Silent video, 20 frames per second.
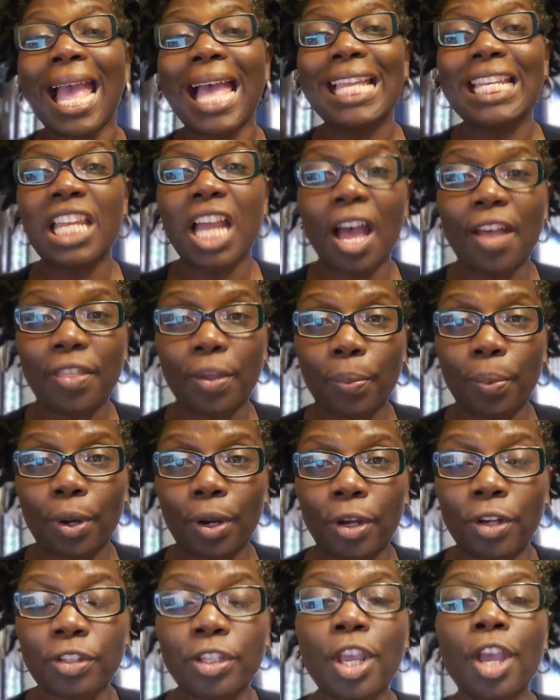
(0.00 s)
In other
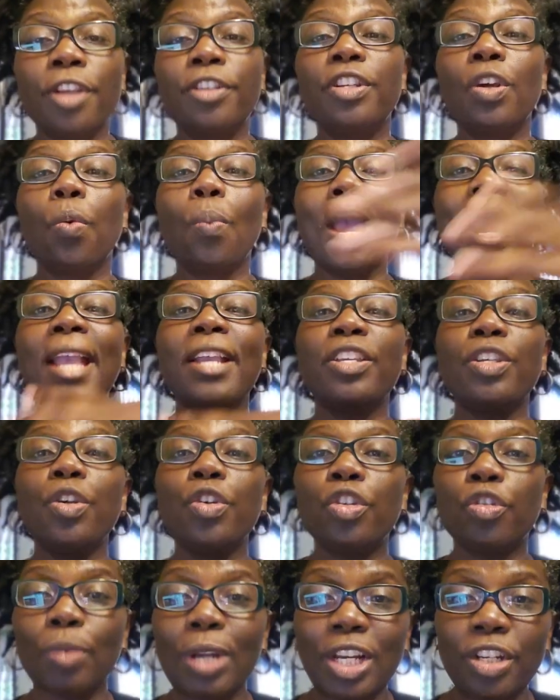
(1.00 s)
words, the way you
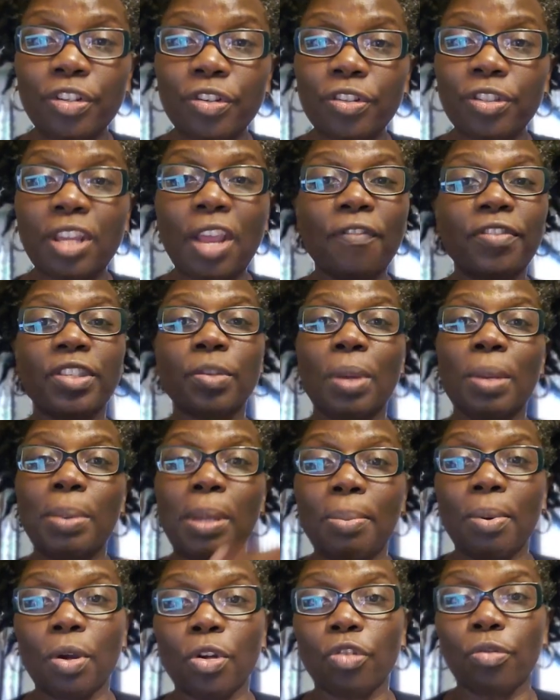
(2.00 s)
treat yourself is the way
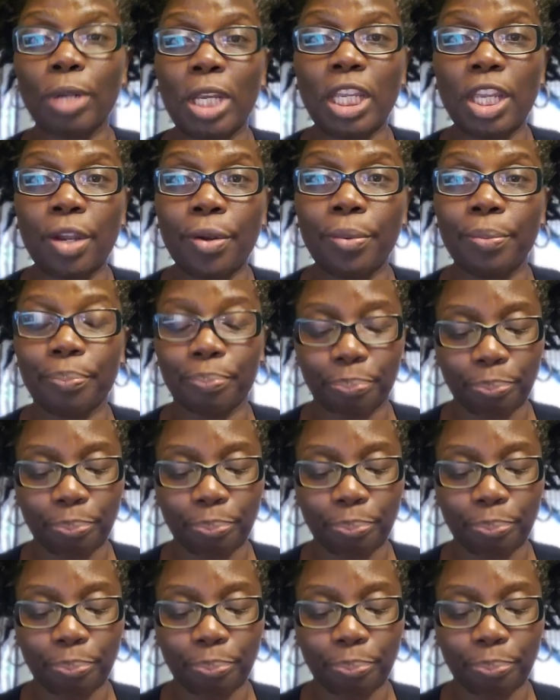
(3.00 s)
people are going to treat you.